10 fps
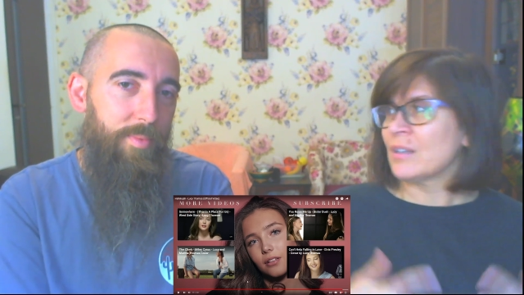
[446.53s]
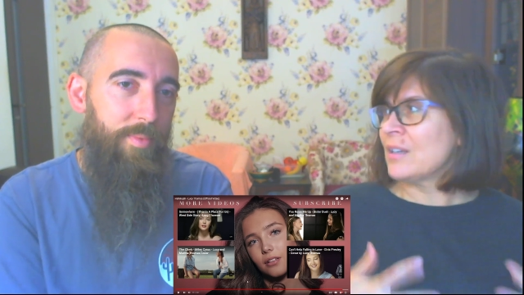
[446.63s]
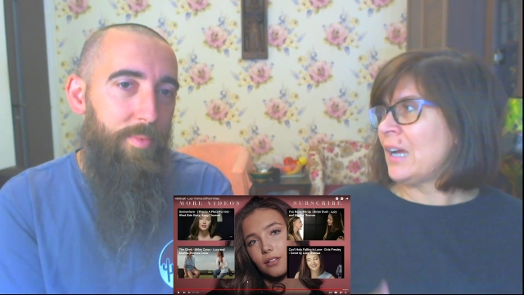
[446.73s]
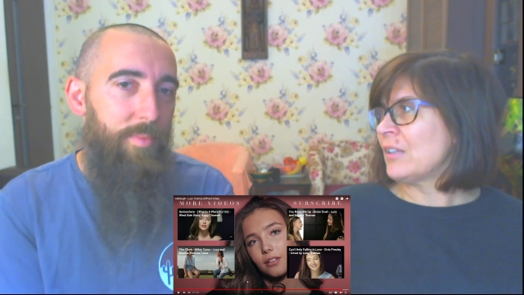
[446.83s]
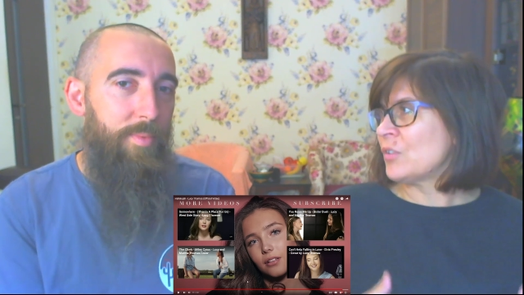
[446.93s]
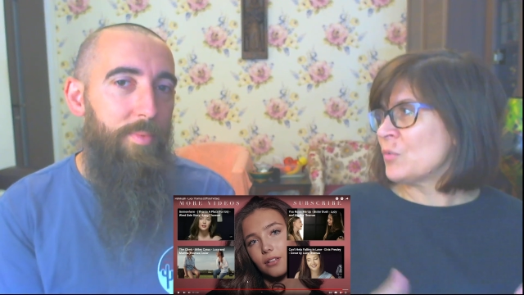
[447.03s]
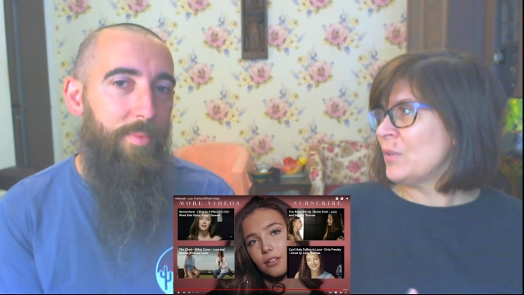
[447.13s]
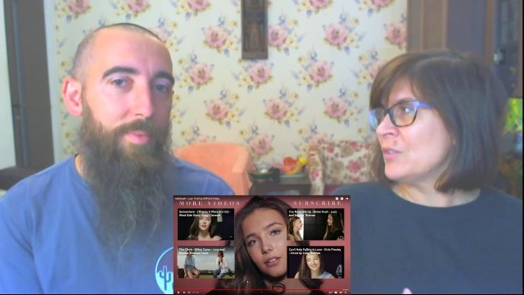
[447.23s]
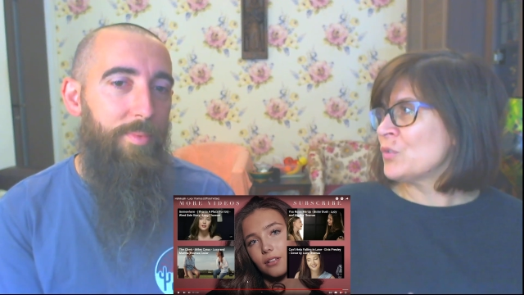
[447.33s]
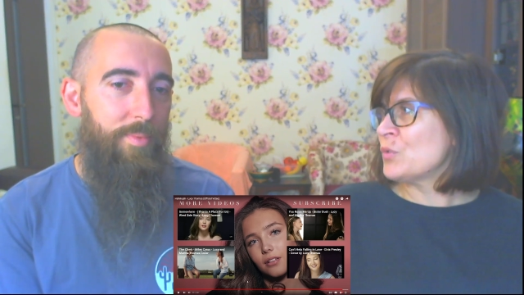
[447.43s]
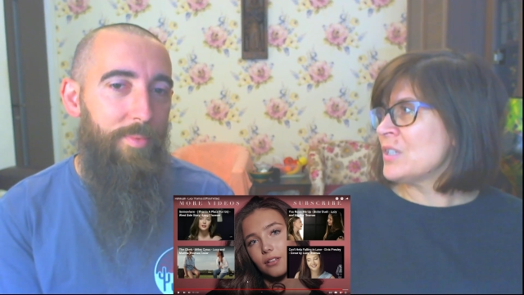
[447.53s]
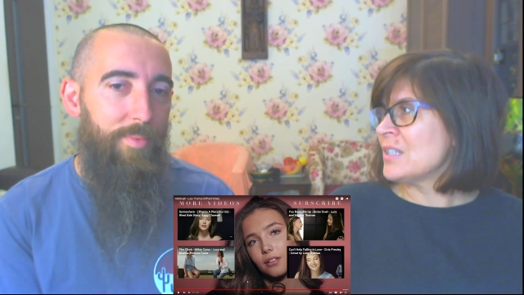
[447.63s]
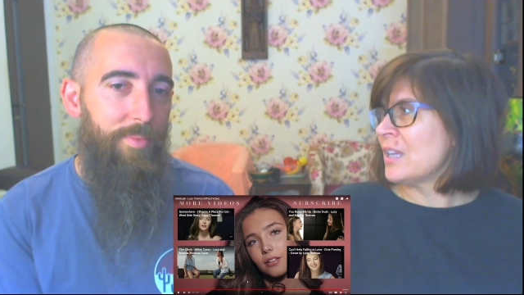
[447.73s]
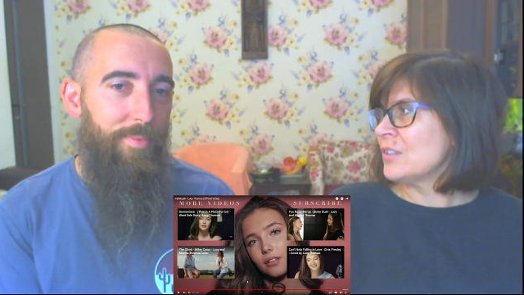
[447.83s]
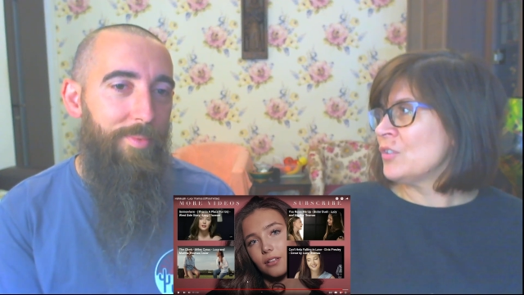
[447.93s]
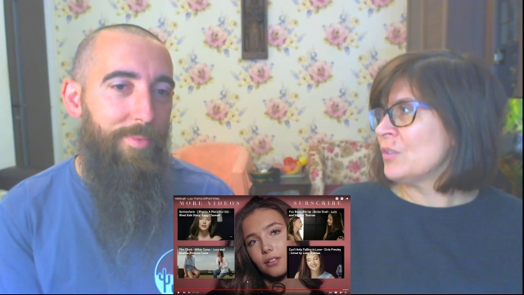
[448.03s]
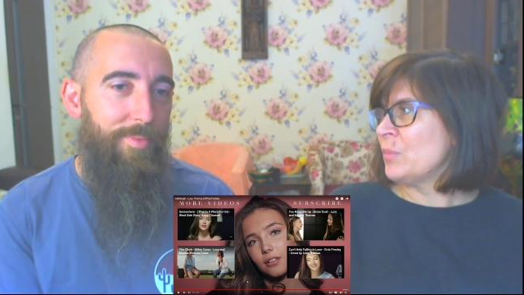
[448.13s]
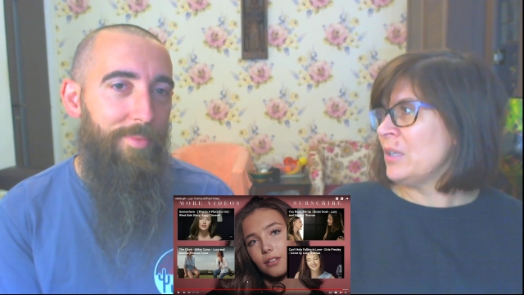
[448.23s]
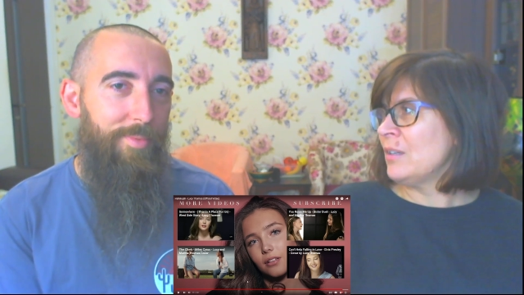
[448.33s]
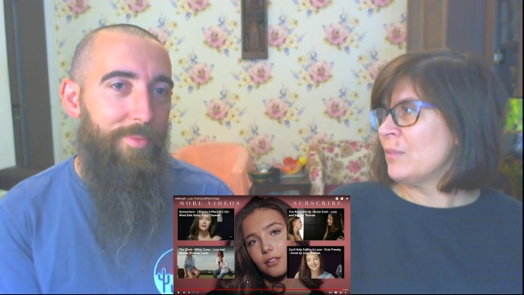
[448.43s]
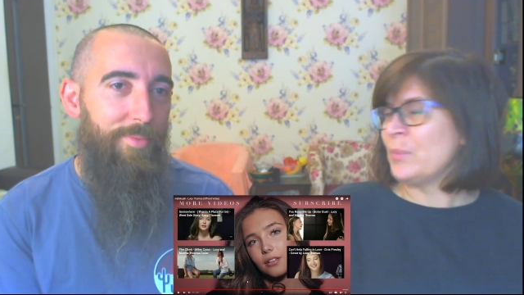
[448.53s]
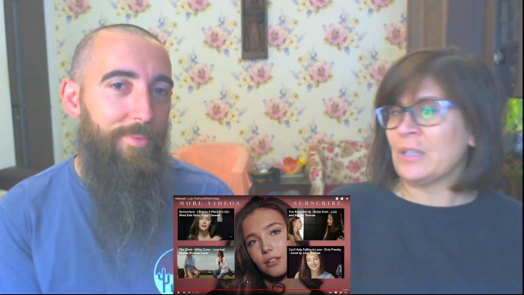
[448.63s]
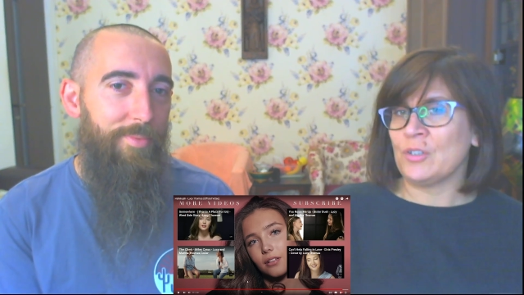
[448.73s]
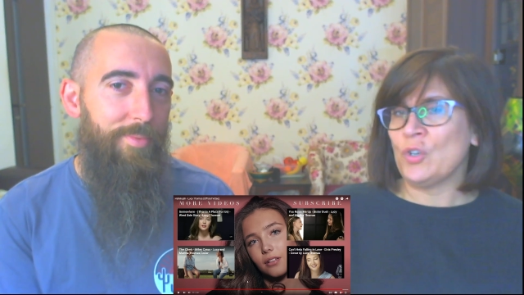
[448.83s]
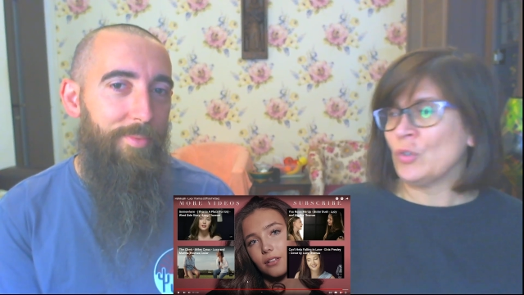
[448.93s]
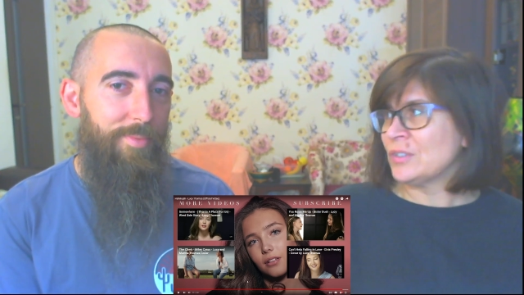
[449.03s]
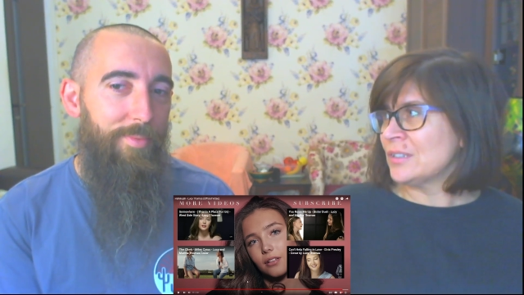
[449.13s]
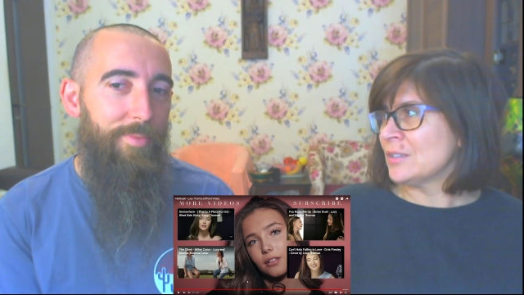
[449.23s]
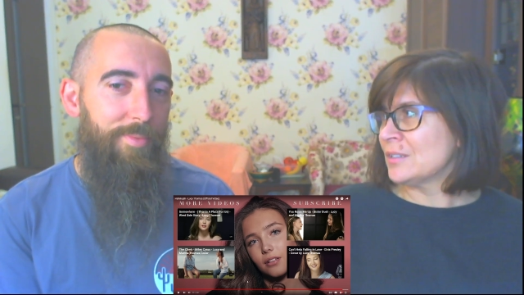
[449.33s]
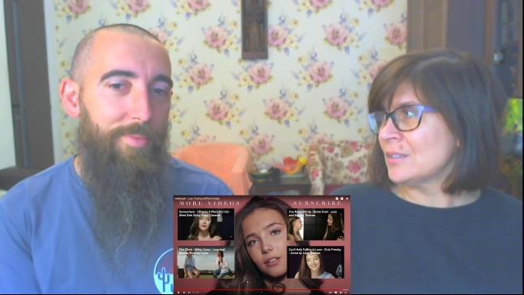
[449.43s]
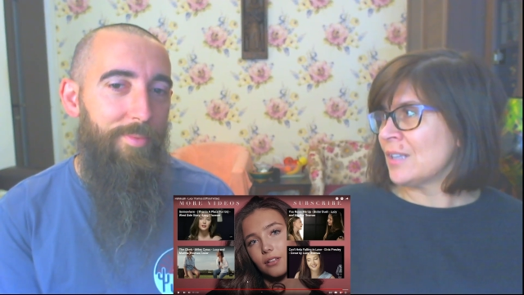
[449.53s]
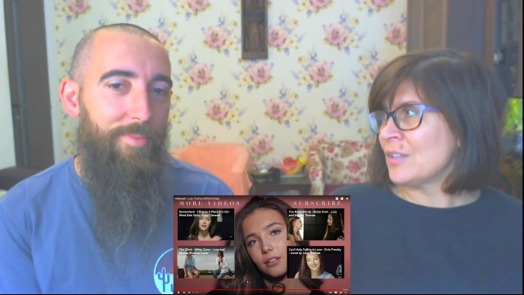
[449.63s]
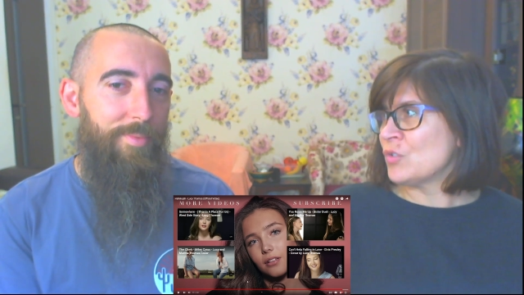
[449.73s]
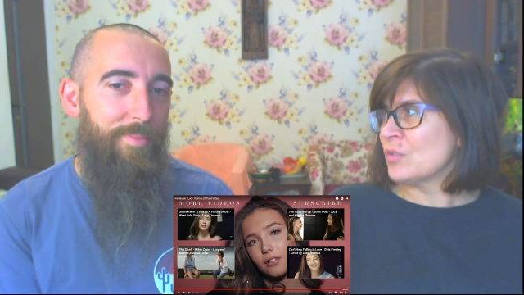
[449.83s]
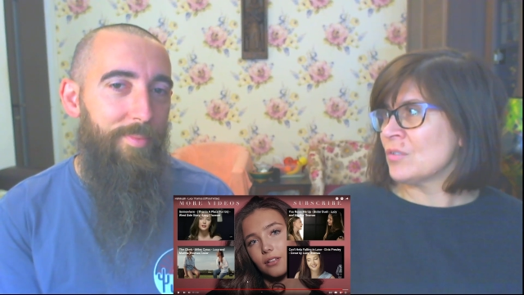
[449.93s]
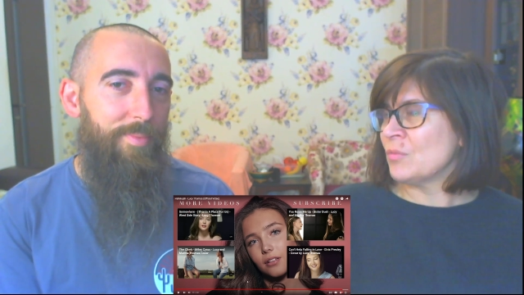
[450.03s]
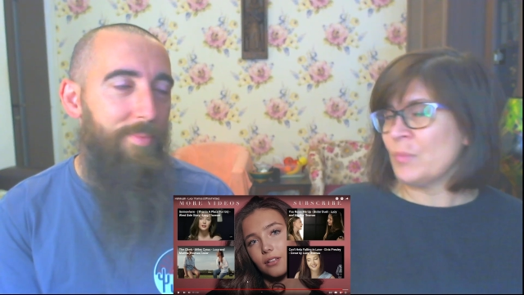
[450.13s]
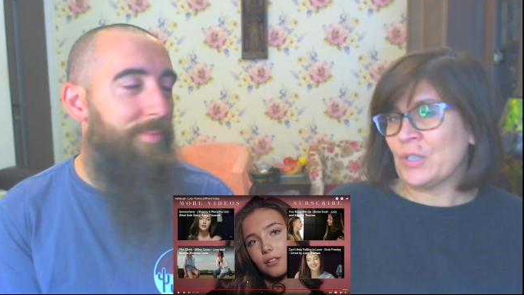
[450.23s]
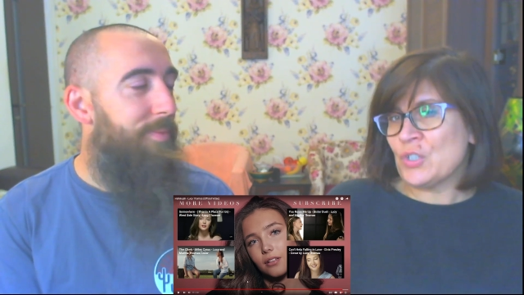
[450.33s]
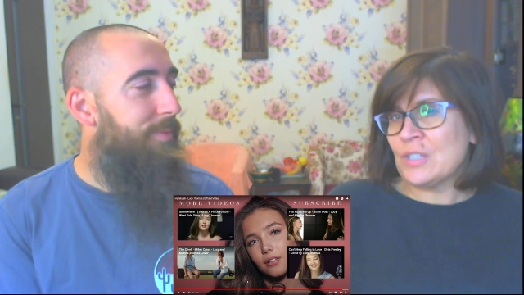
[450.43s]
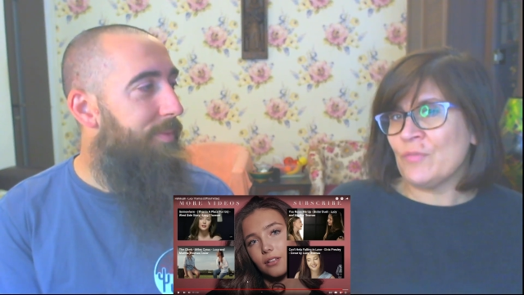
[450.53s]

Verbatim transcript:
Speaker 1: and guide her well, so she's mm-hmm. not going to be a bit lost as, mm-hmm. as she's